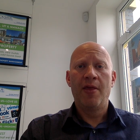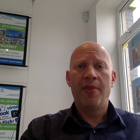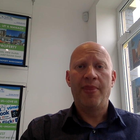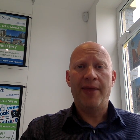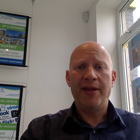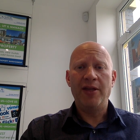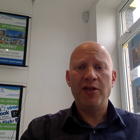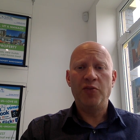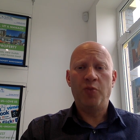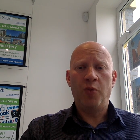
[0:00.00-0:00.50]

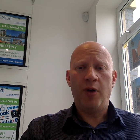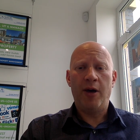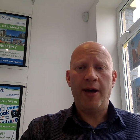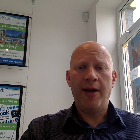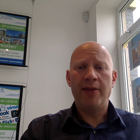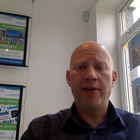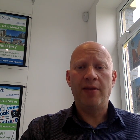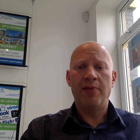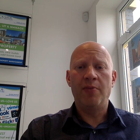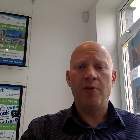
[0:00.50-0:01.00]
That is
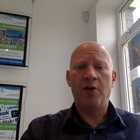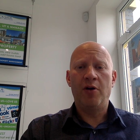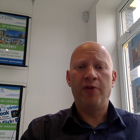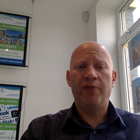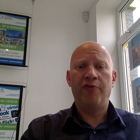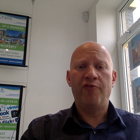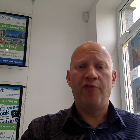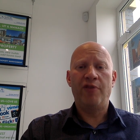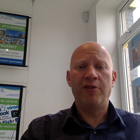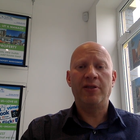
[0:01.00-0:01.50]
why demand
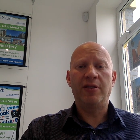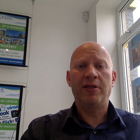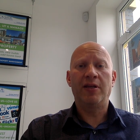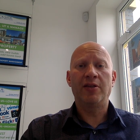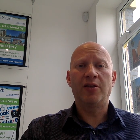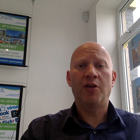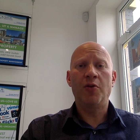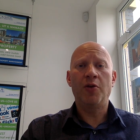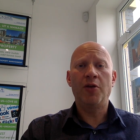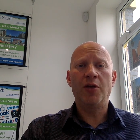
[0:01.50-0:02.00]
for renting is
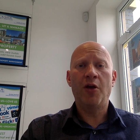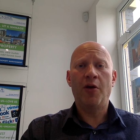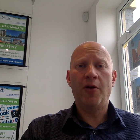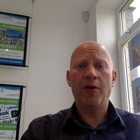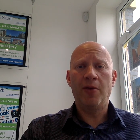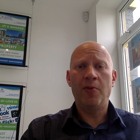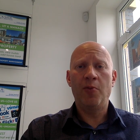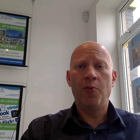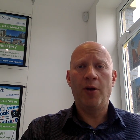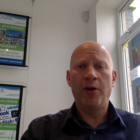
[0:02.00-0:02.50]
only
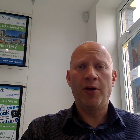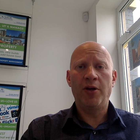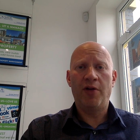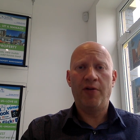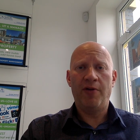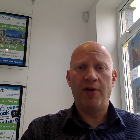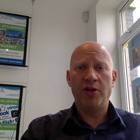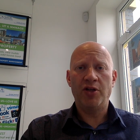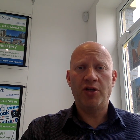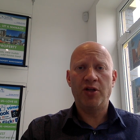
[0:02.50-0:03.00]
going in one
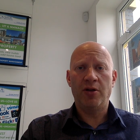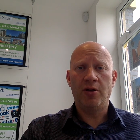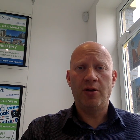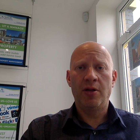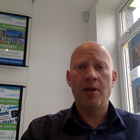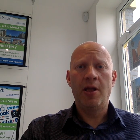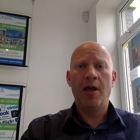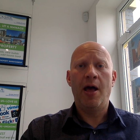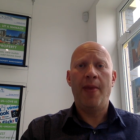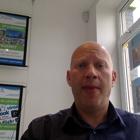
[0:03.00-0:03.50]
direction,
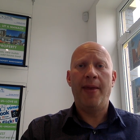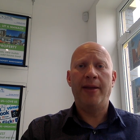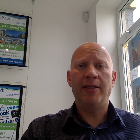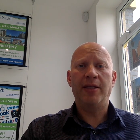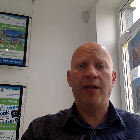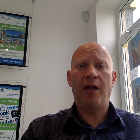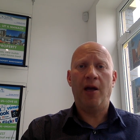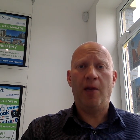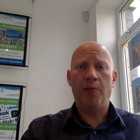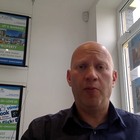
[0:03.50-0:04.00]
and that is
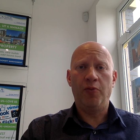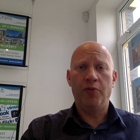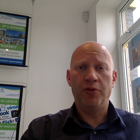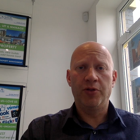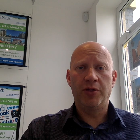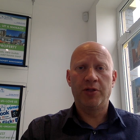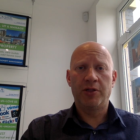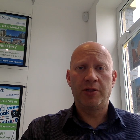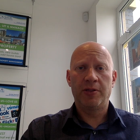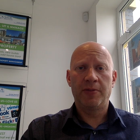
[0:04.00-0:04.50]

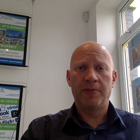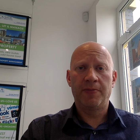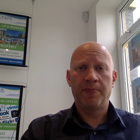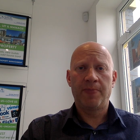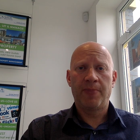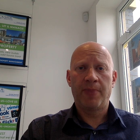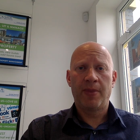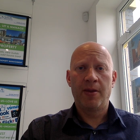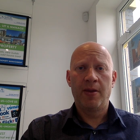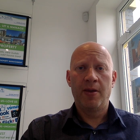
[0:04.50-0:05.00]
upwards.
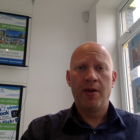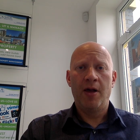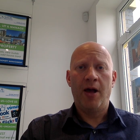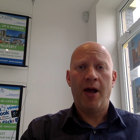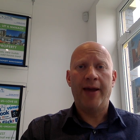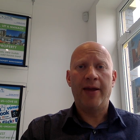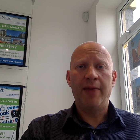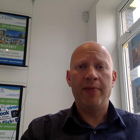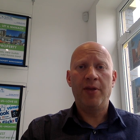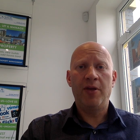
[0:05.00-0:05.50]

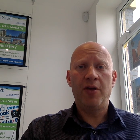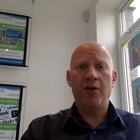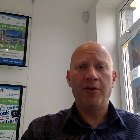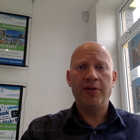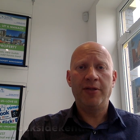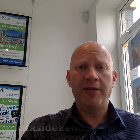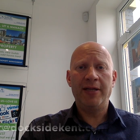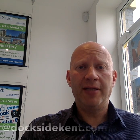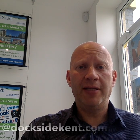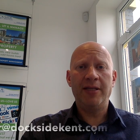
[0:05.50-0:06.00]
I can be
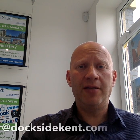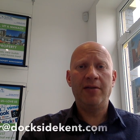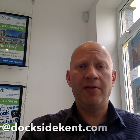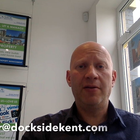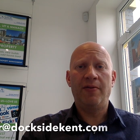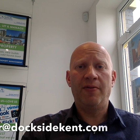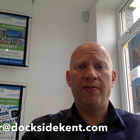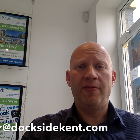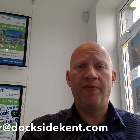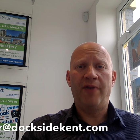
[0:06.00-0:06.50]
contacted
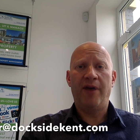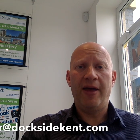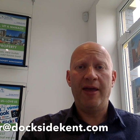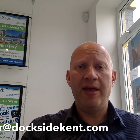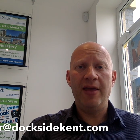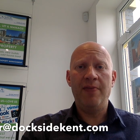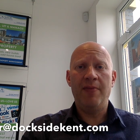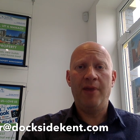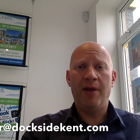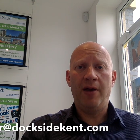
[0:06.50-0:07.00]
via
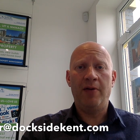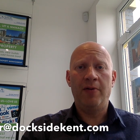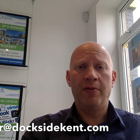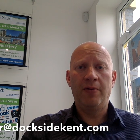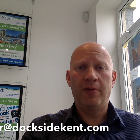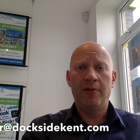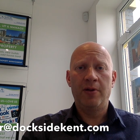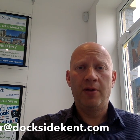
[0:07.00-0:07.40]
email,